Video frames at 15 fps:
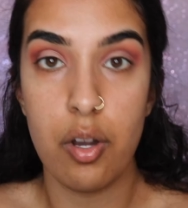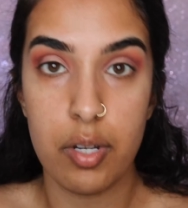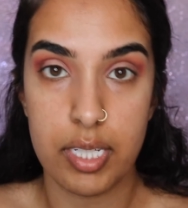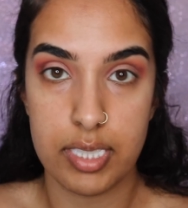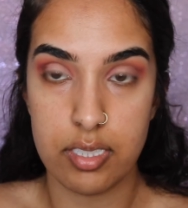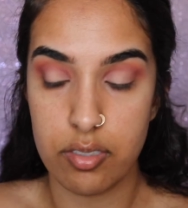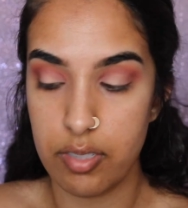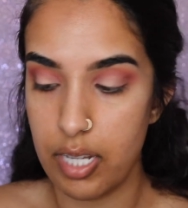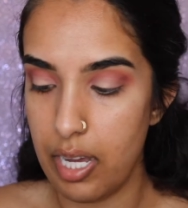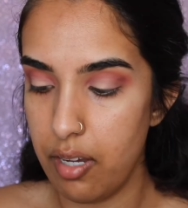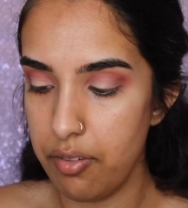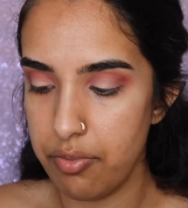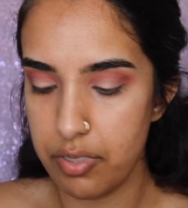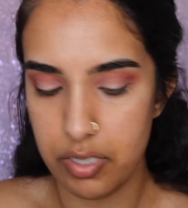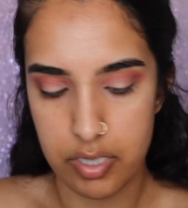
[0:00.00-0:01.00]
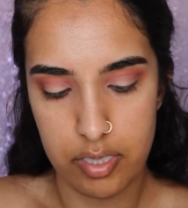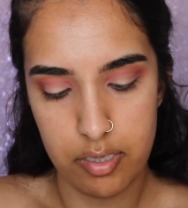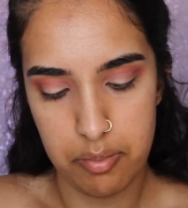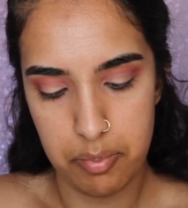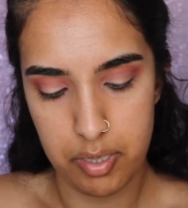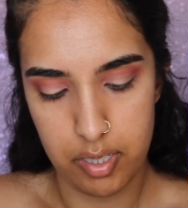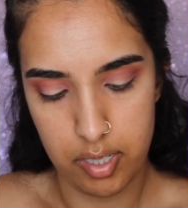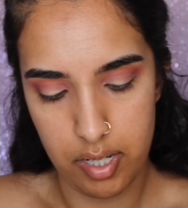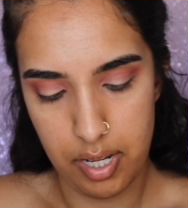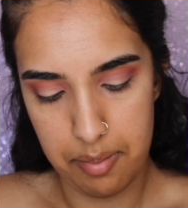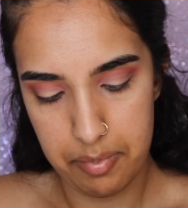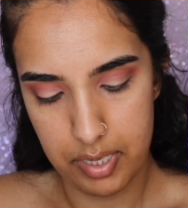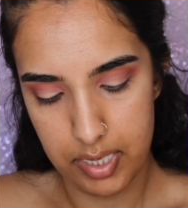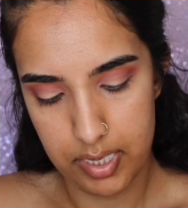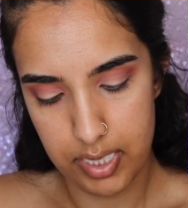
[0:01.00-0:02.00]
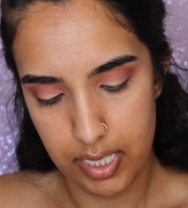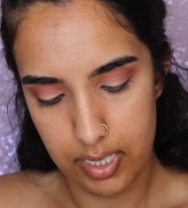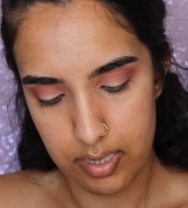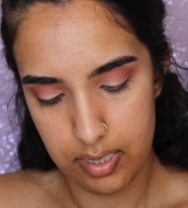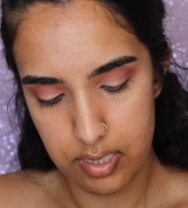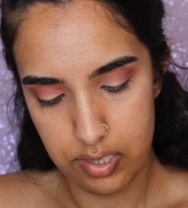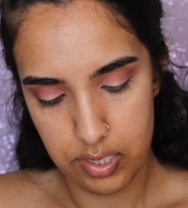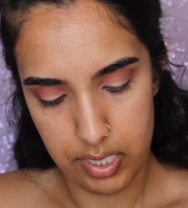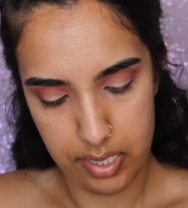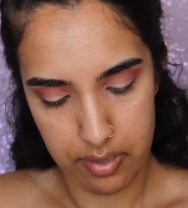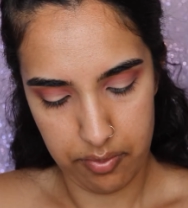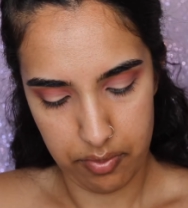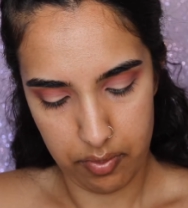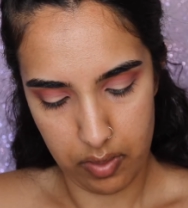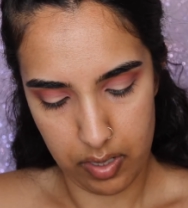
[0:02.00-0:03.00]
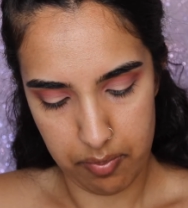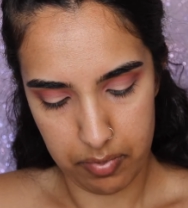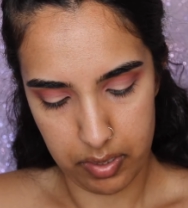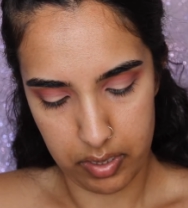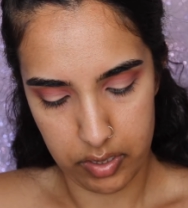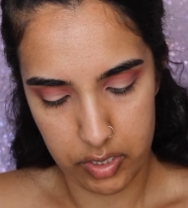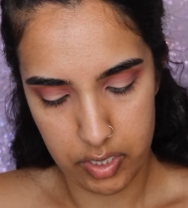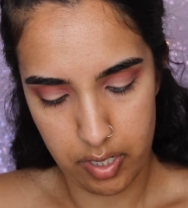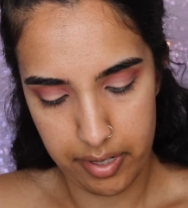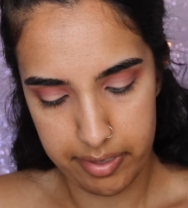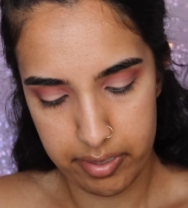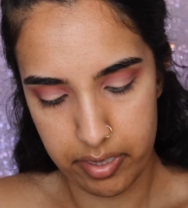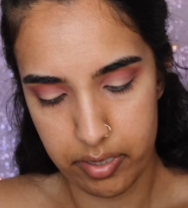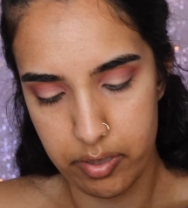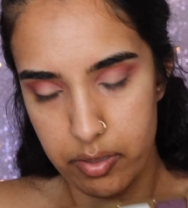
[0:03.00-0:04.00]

Okay, so now for shimmer, I'm gonna take this shade from the Chocolate